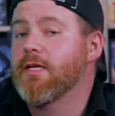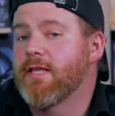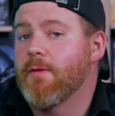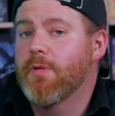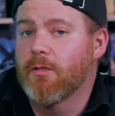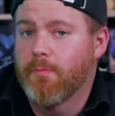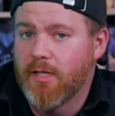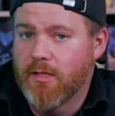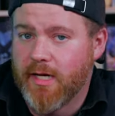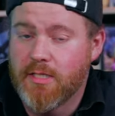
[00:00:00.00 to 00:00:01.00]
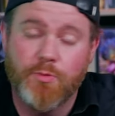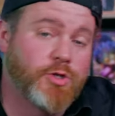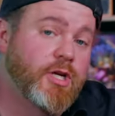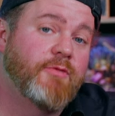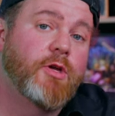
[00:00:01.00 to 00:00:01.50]
to then build buildings,
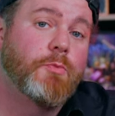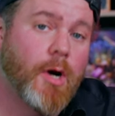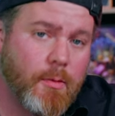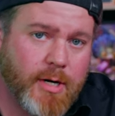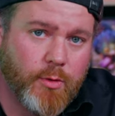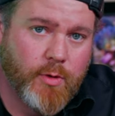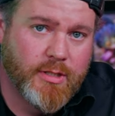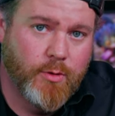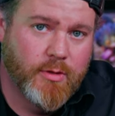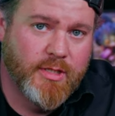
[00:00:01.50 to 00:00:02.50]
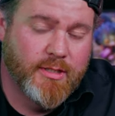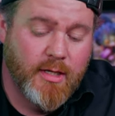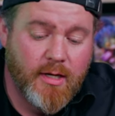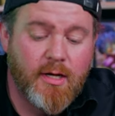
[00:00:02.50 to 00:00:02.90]
which give you permanent resources